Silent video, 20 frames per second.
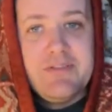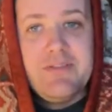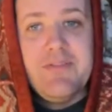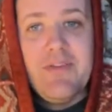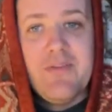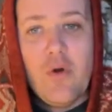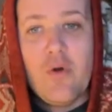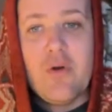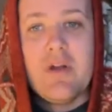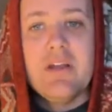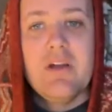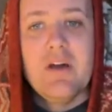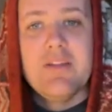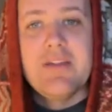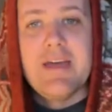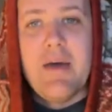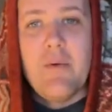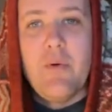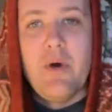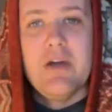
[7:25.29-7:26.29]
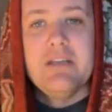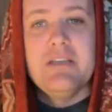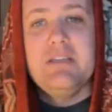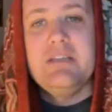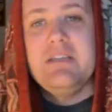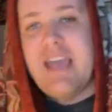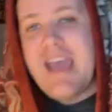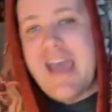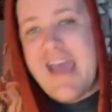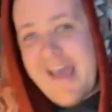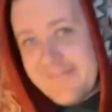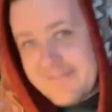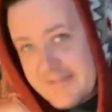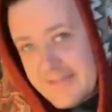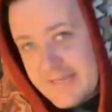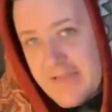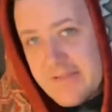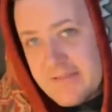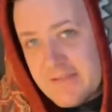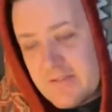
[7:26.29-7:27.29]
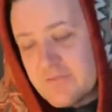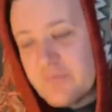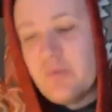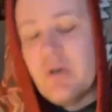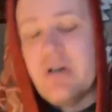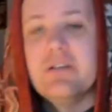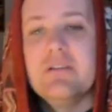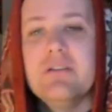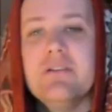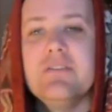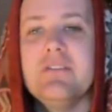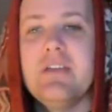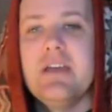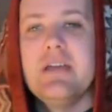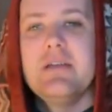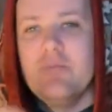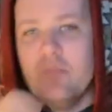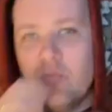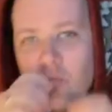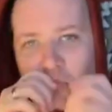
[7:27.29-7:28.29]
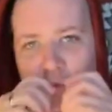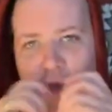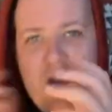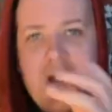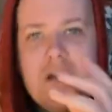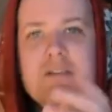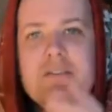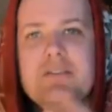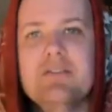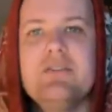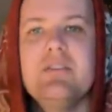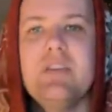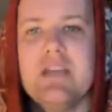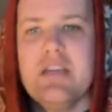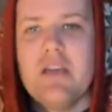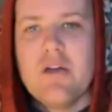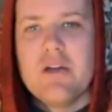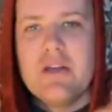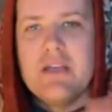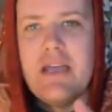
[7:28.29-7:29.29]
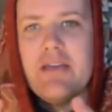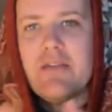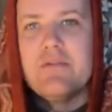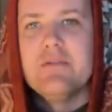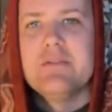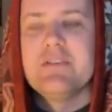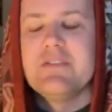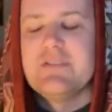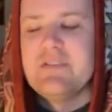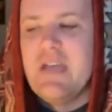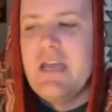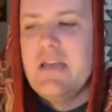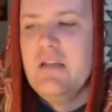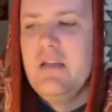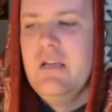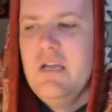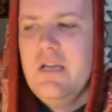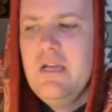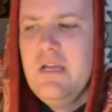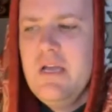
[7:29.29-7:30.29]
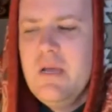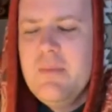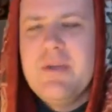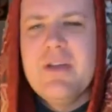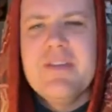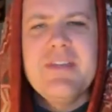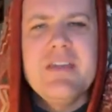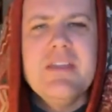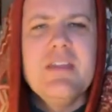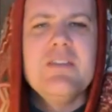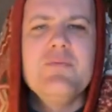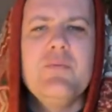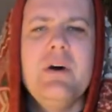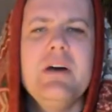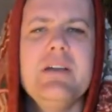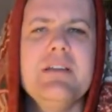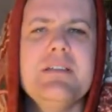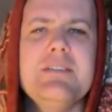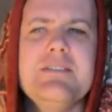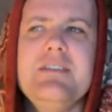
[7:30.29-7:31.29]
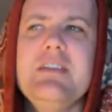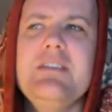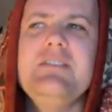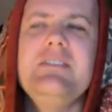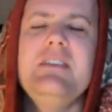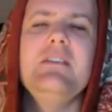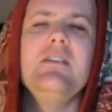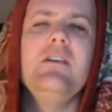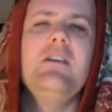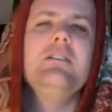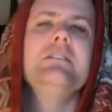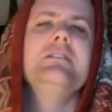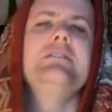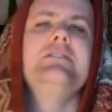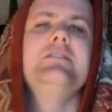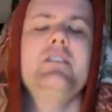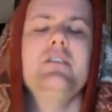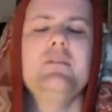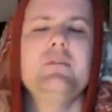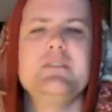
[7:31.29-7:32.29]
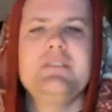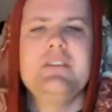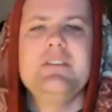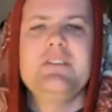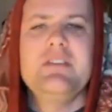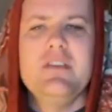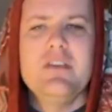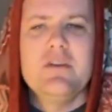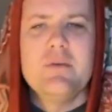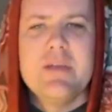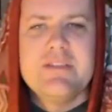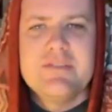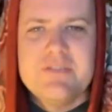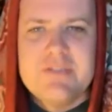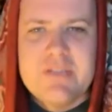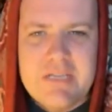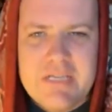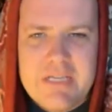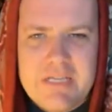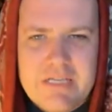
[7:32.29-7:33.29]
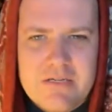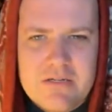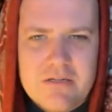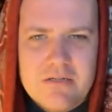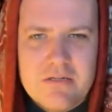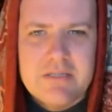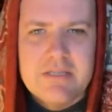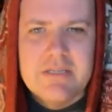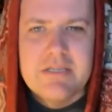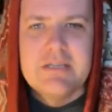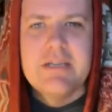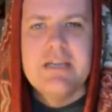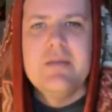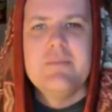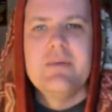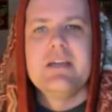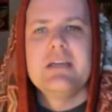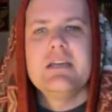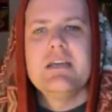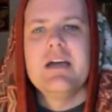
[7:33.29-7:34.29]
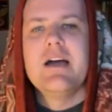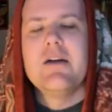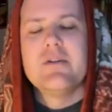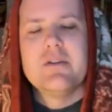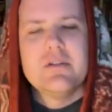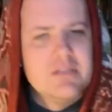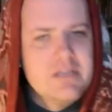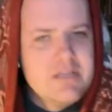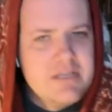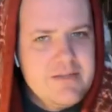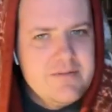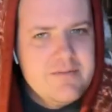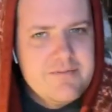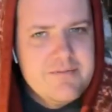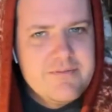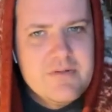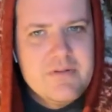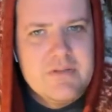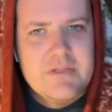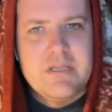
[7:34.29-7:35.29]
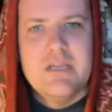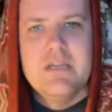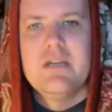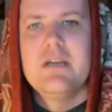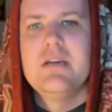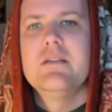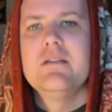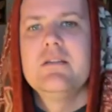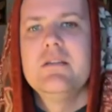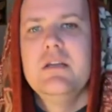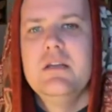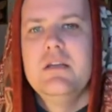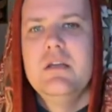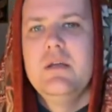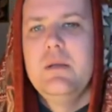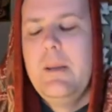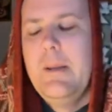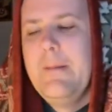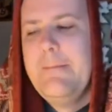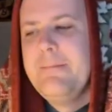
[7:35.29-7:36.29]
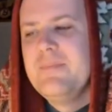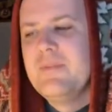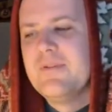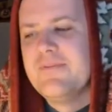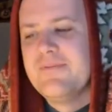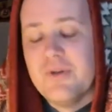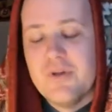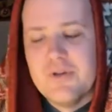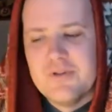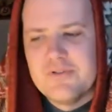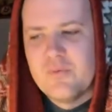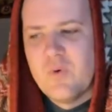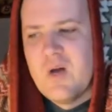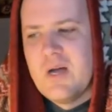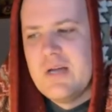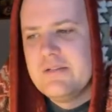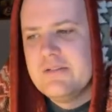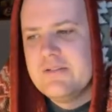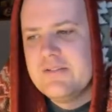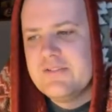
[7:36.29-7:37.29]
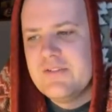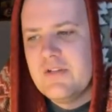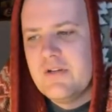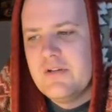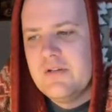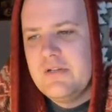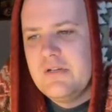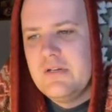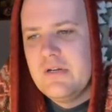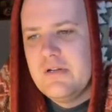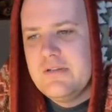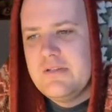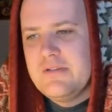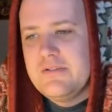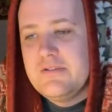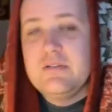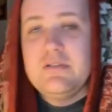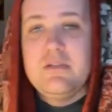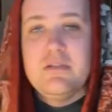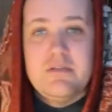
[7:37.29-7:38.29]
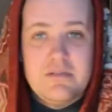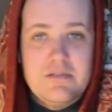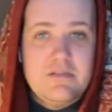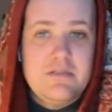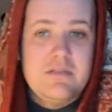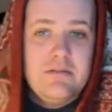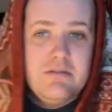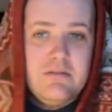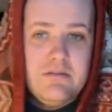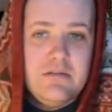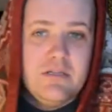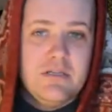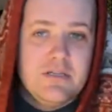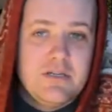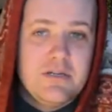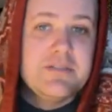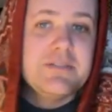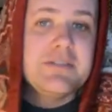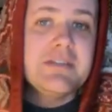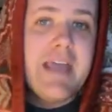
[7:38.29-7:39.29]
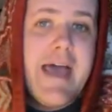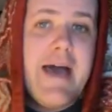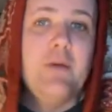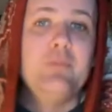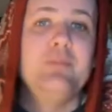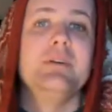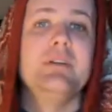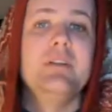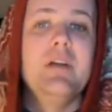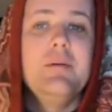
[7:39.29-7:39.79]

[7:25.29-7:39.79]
If you've already got that one, you have to get this one because they mwah, just, they go together as a set. But I think there's one at sixty dollars, sixty USD on uh, eBay currently for the uh, yeah the first one. So you know, you, you could scalp it.